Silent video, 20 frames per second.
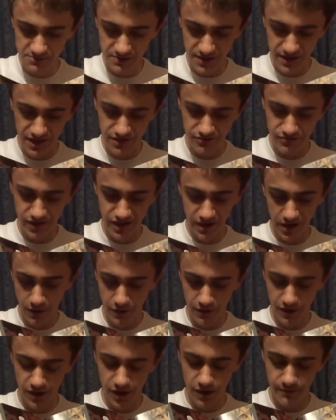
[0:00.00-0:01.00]
but I can read
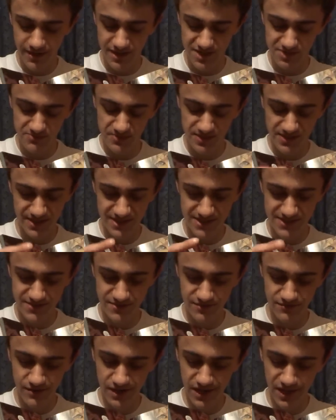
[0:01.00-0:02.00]
horror comics, but that's
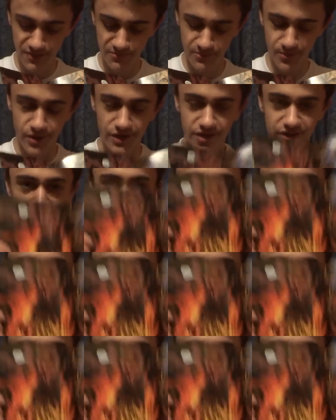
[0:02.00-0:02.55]
not really the point.